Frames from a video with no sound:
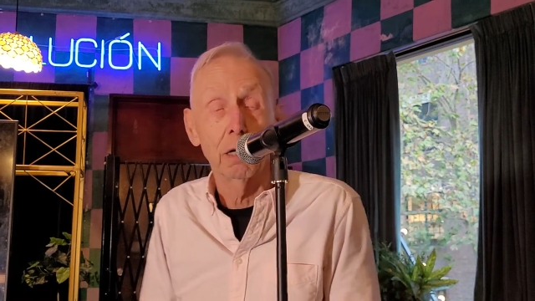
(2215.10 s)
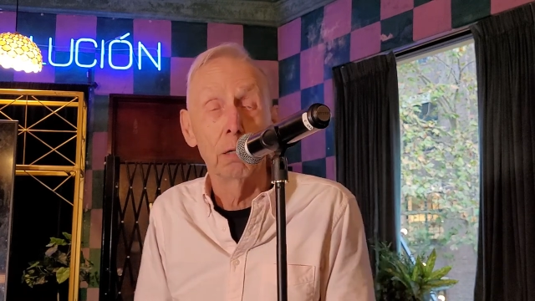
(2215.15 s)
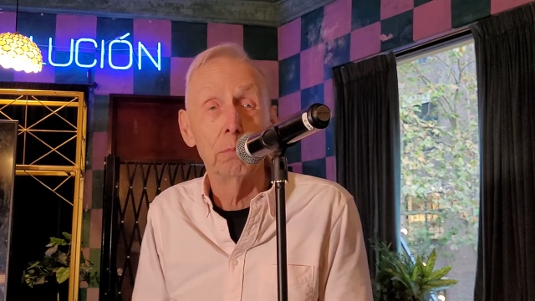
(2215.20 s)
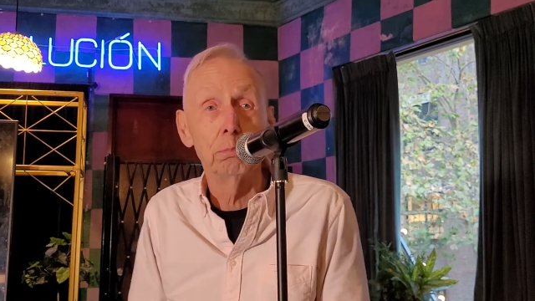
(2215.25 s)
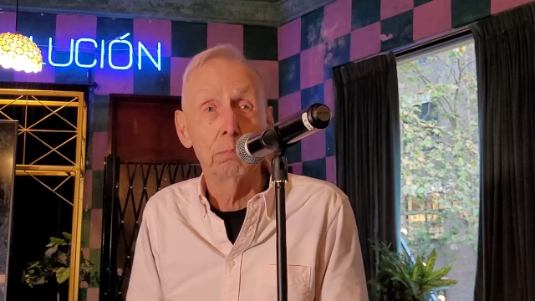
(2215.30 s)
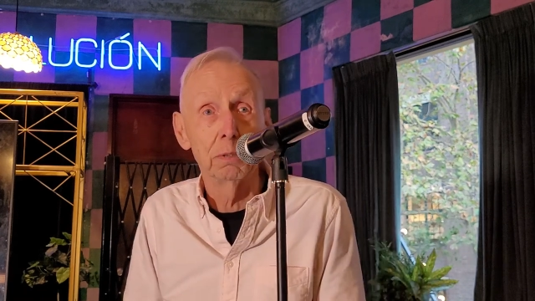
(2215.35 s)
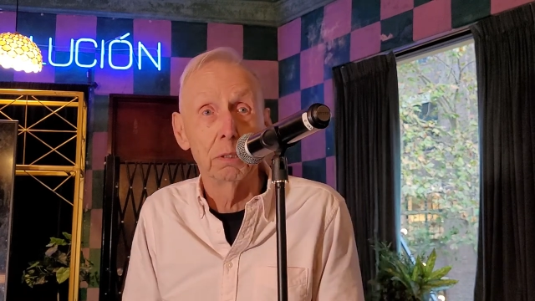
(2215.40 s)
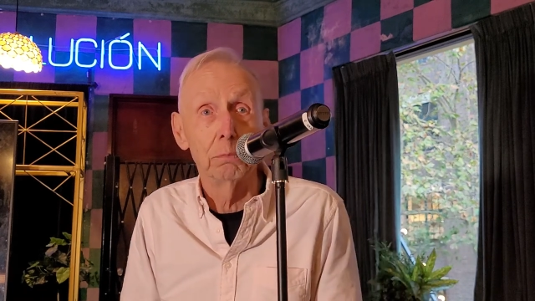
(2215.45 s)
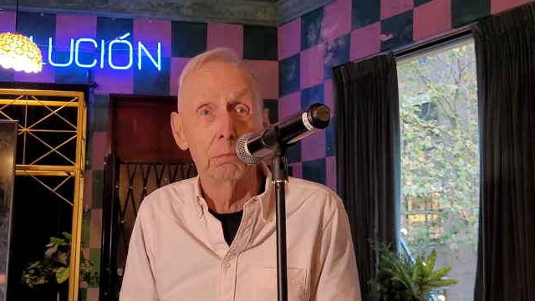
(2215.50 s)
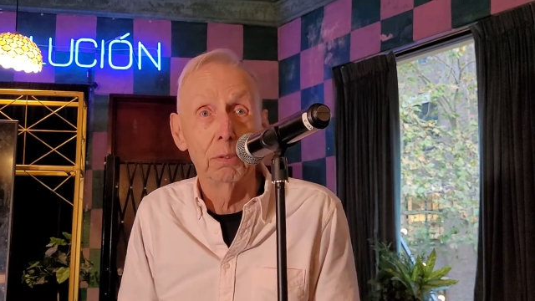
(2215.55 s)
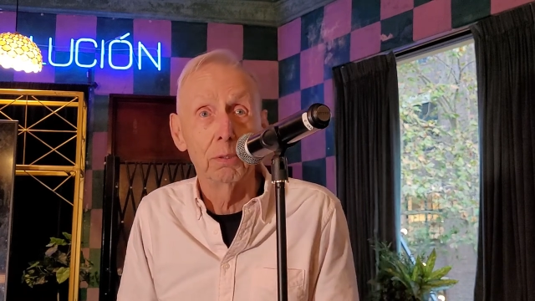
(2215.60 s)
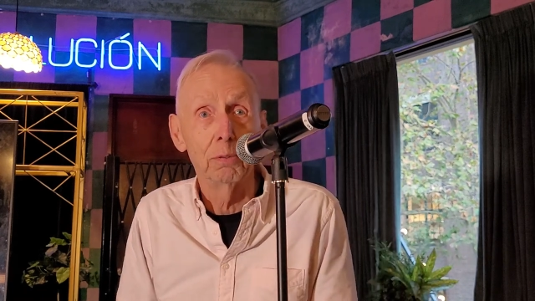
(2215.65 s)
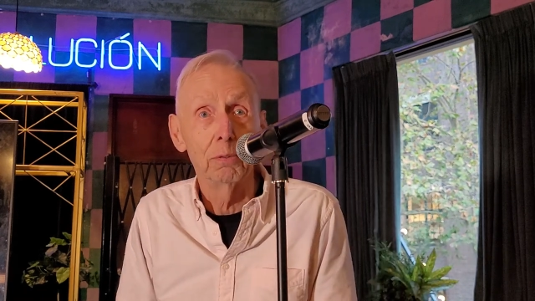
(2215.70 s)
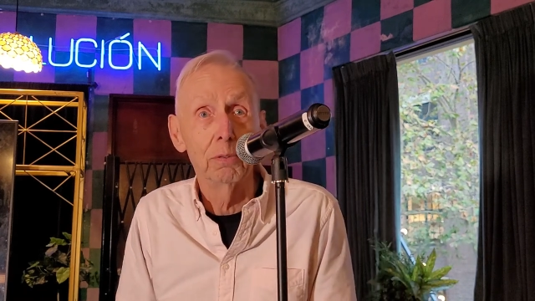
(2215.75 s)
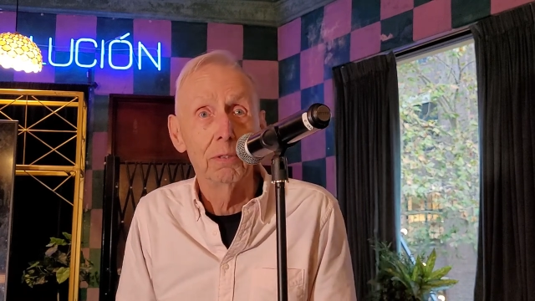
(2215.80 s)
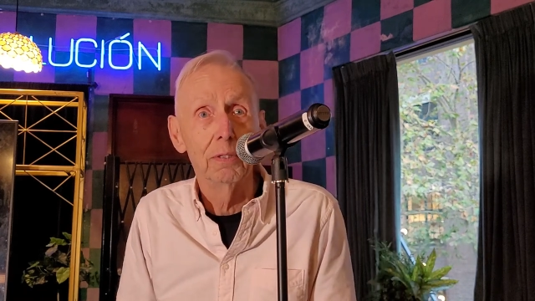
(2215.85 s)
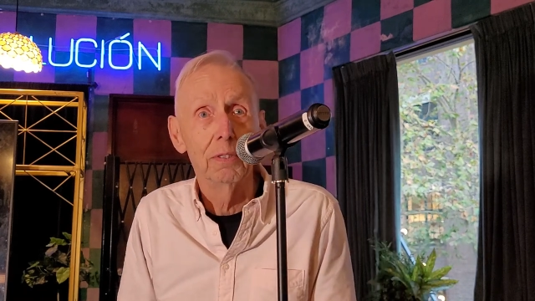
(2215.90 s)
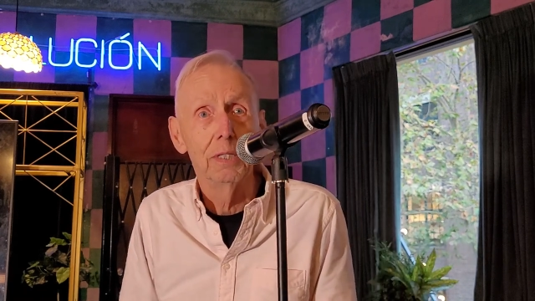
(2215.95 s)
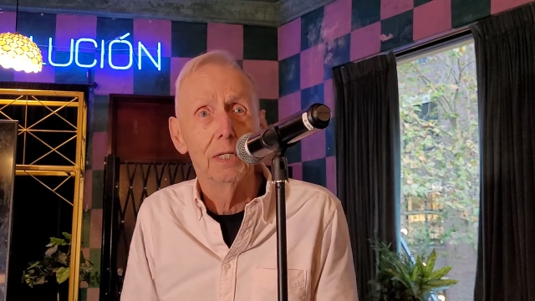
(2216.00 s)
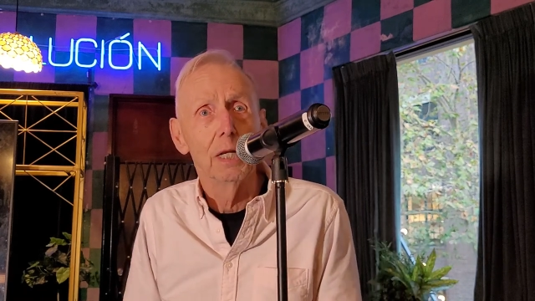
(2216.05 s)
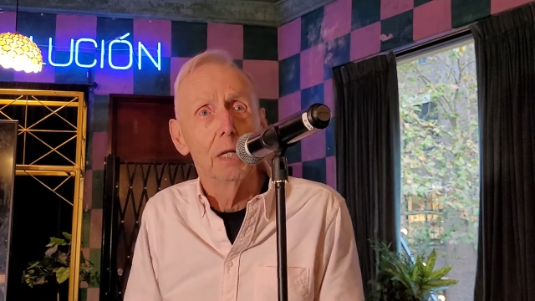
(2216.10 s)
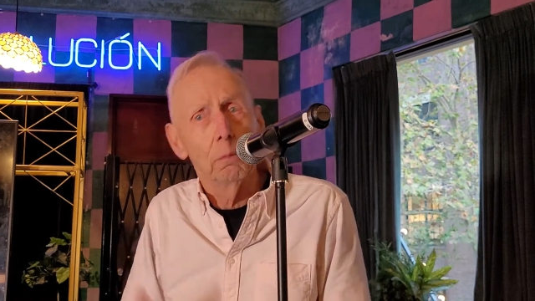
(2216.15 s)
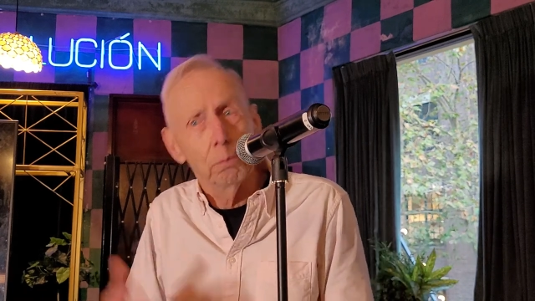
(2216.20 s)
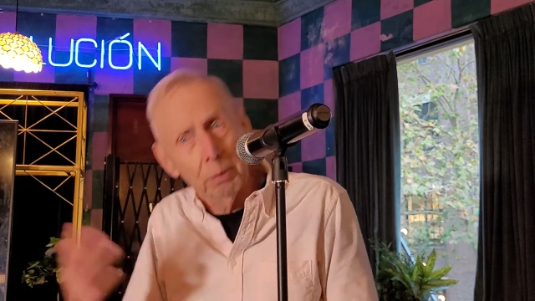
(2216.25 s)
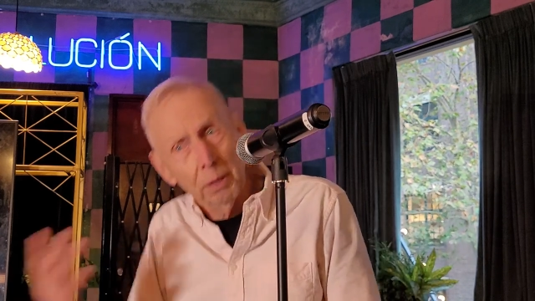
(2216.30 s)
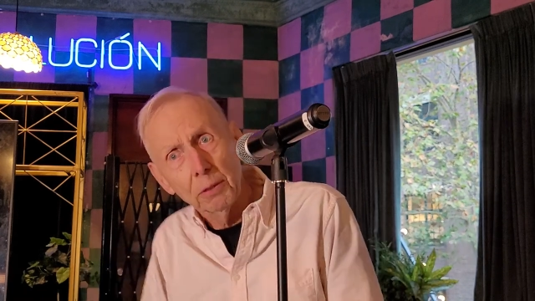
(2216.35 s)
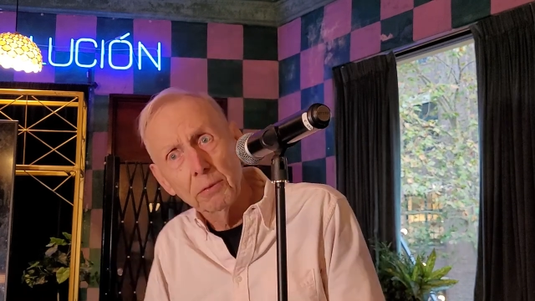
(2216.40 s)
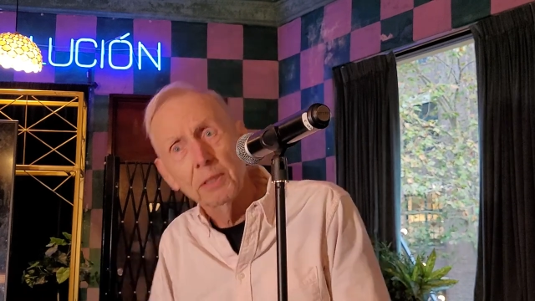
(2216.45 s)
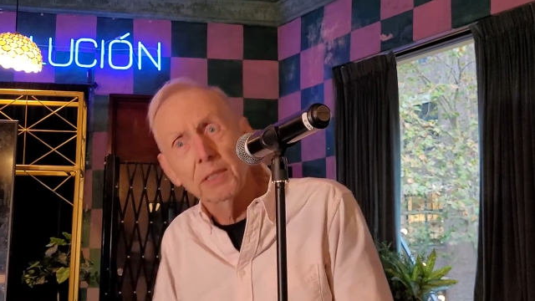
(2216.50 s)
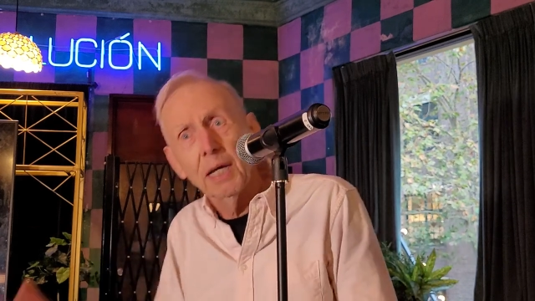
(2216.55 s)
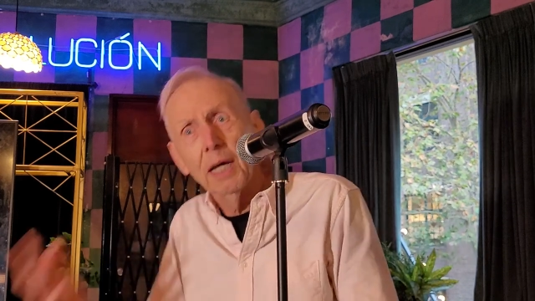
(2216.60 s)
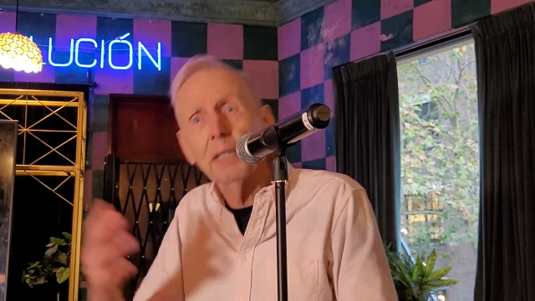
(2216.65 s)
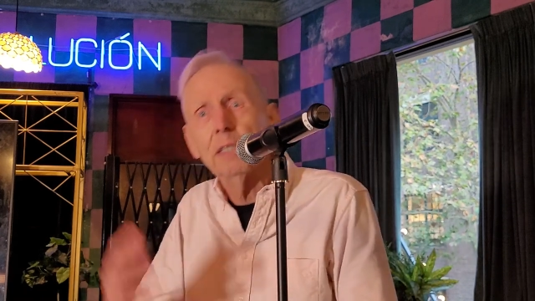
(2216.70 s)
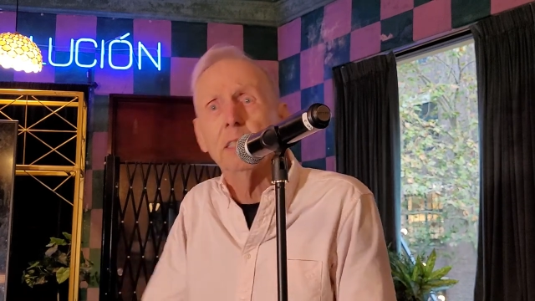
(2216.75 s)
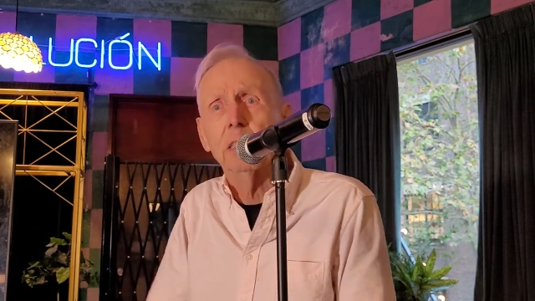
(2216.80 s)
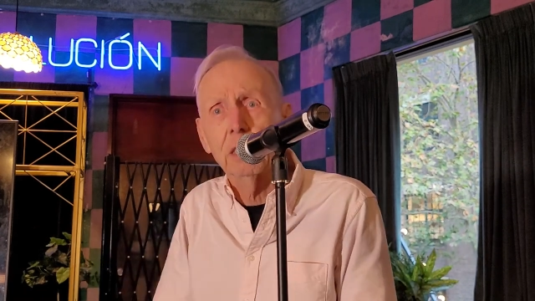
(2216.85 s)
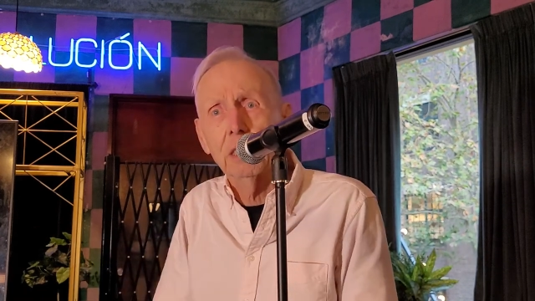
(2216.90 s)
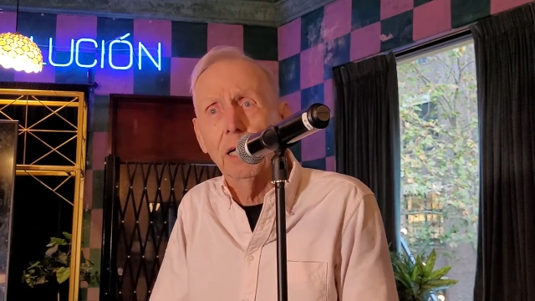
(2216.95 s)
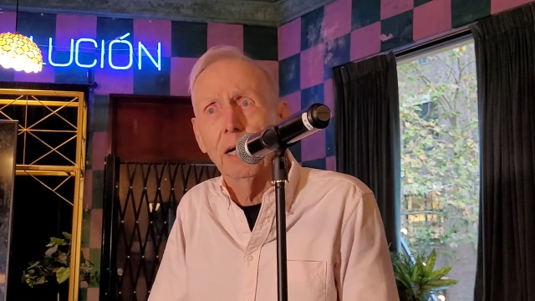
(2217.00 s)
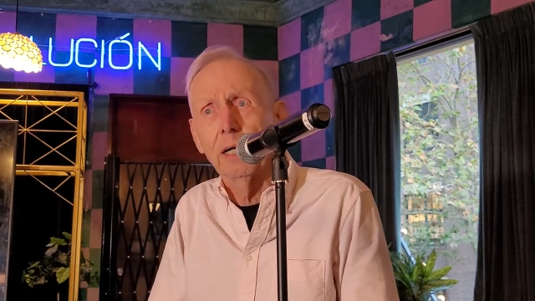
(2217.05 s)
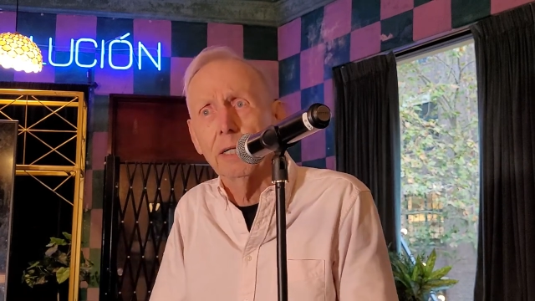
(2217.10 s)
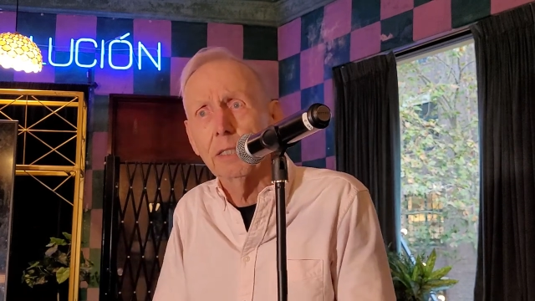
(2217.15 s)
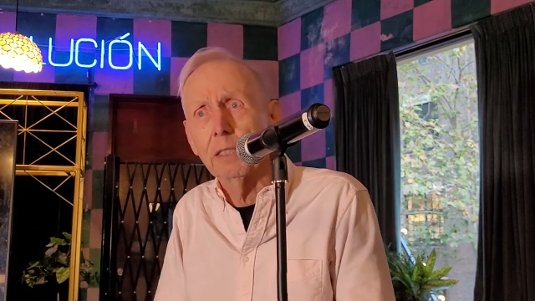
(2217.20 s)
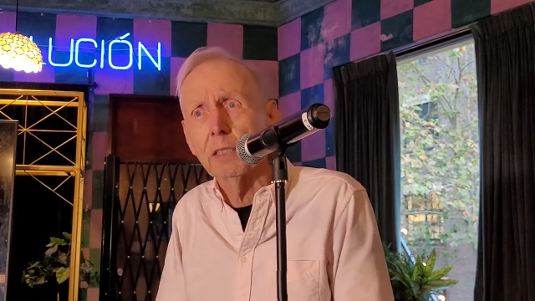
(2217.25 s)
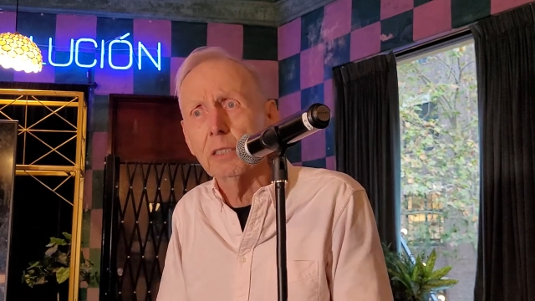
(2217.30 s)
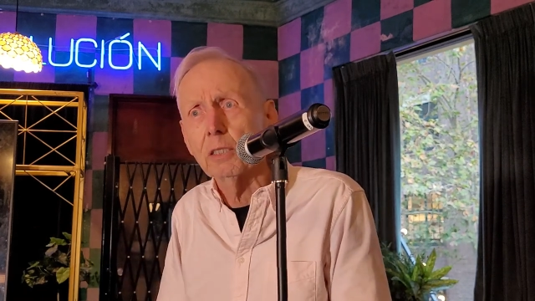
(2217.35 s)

comparable. But on the other side of